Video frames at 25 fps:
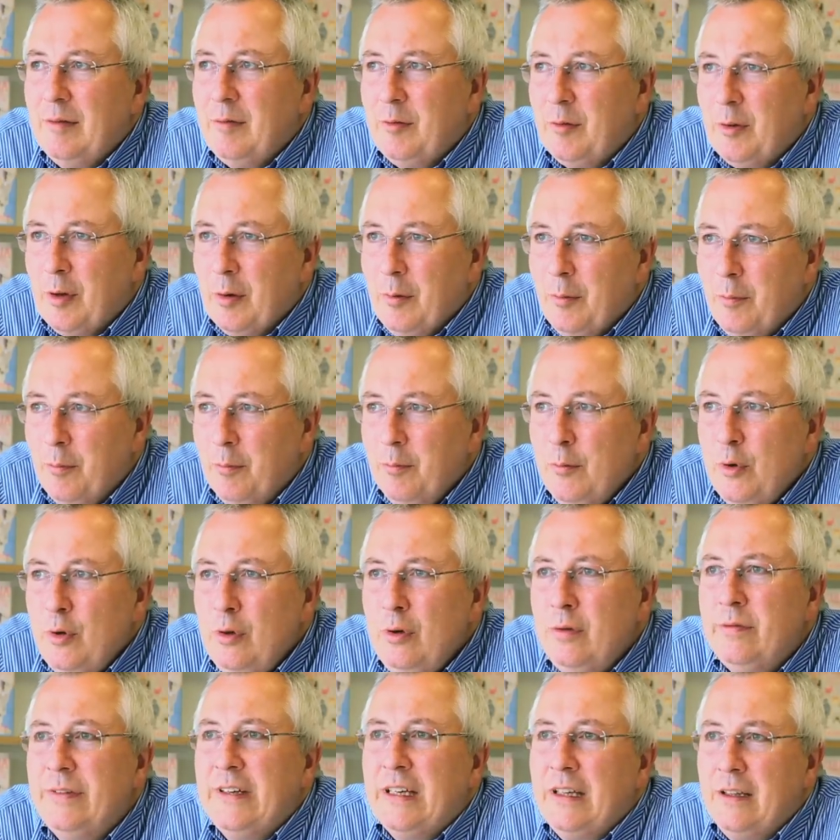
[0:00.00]
to
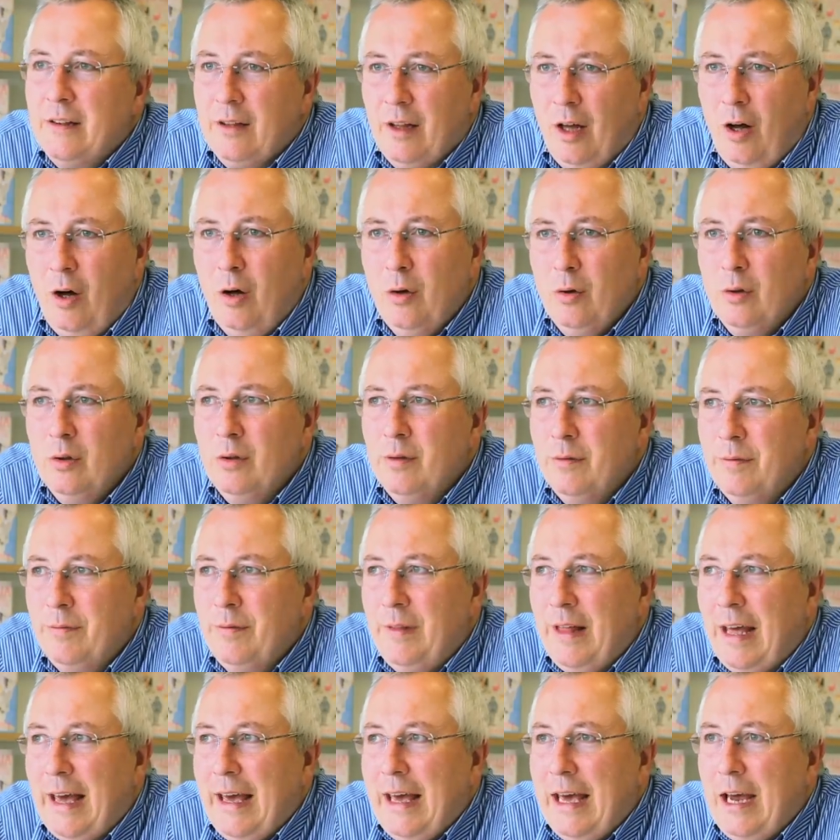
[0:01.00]
moving the whole of
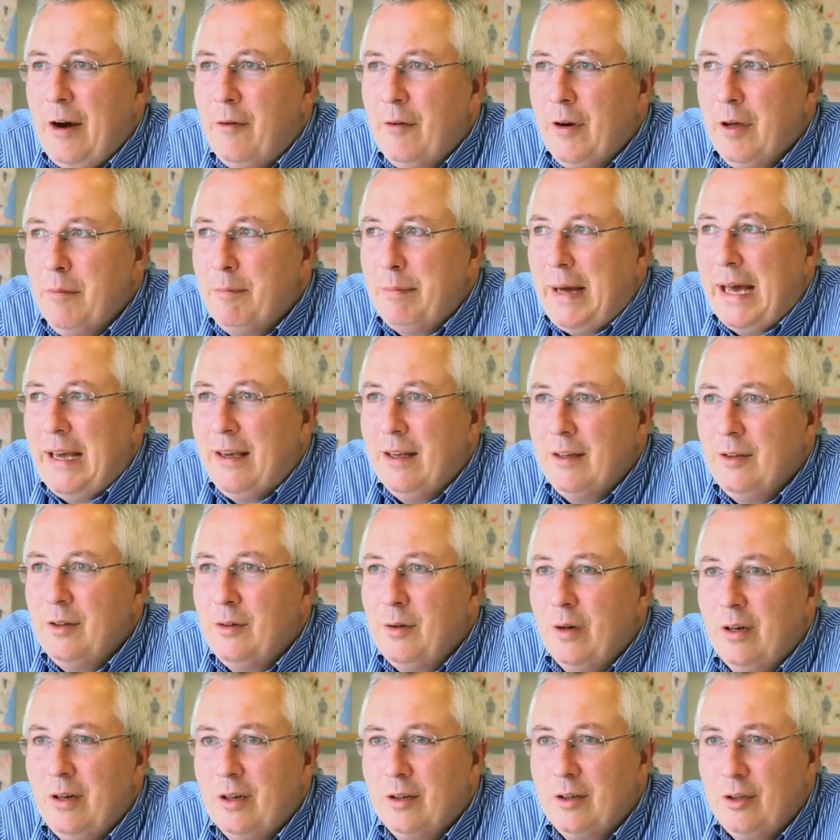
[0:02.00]
that area back
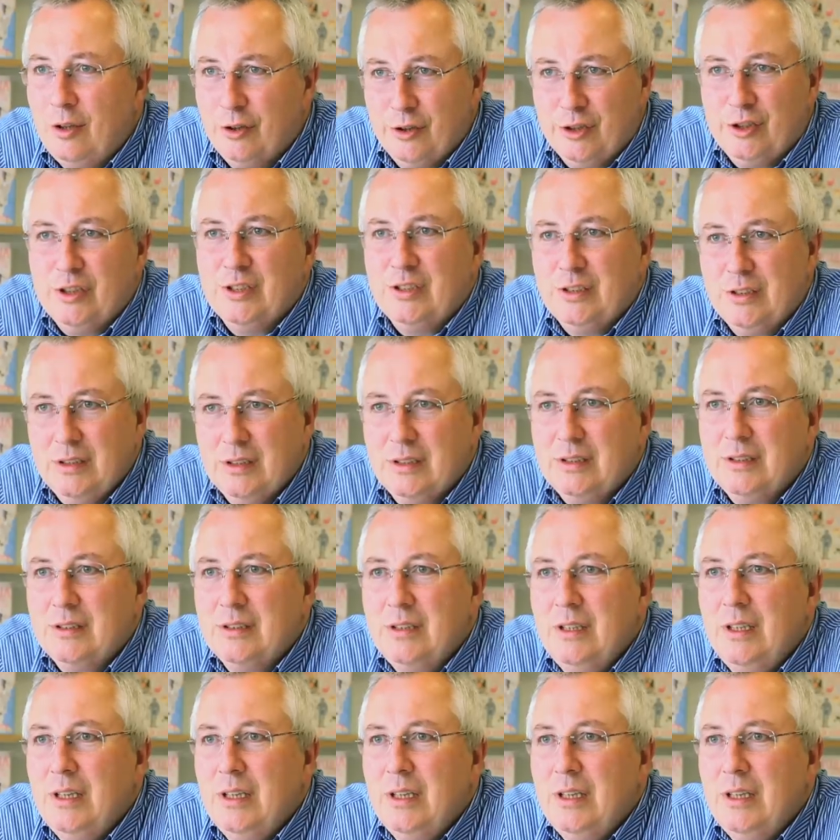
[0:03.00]
into our consciousness,